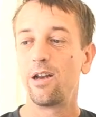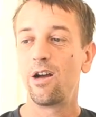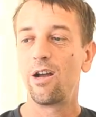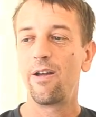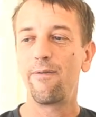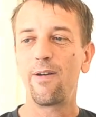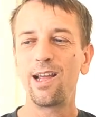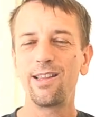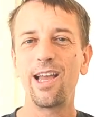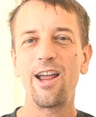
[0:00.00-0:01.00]
know, and
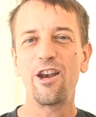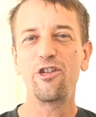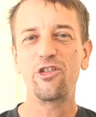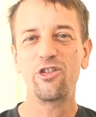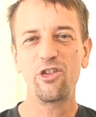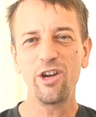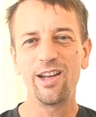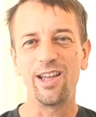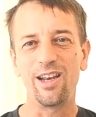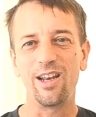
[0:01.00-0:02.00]
finally I
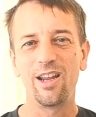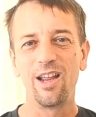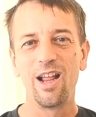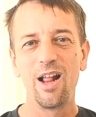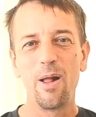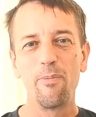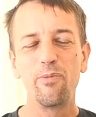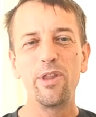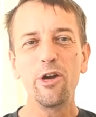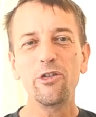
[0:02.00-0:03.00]
understood it.
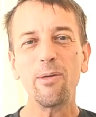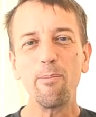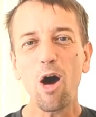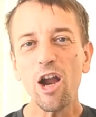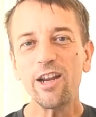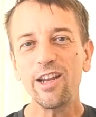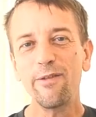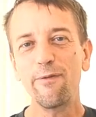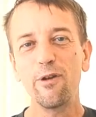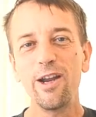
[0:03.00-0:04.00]
There's a
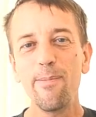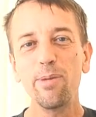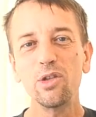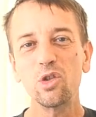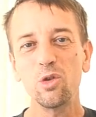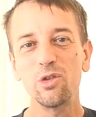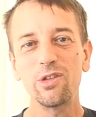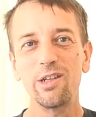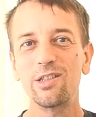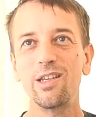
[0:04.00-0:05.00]
market for
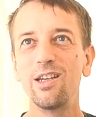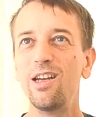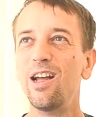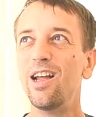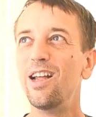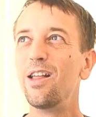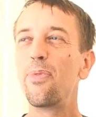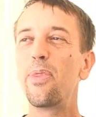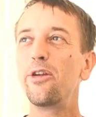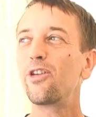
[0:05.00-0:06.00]
imbeciles. There's a
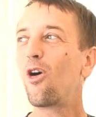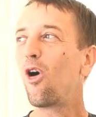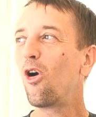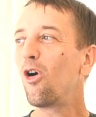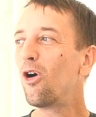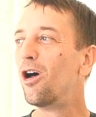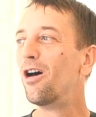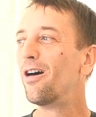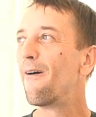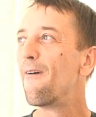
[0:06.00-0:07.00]

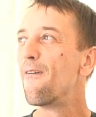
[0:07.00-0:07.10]
whole,